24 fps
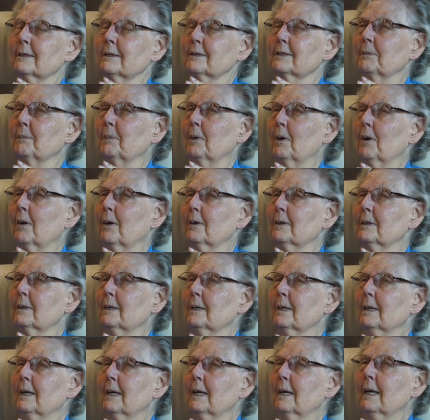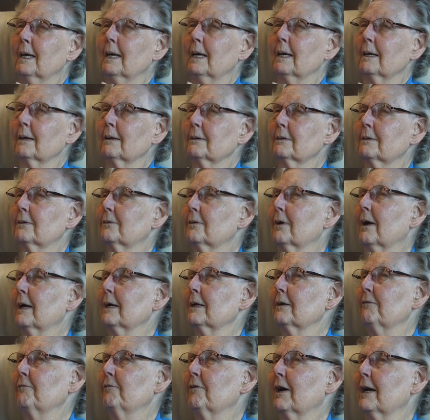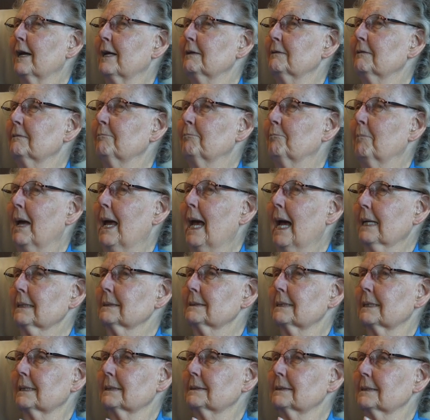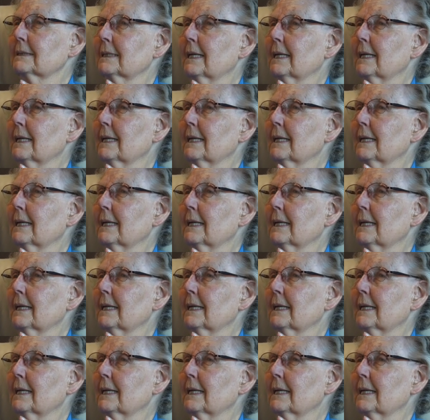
to the barn trying to find Max, that's the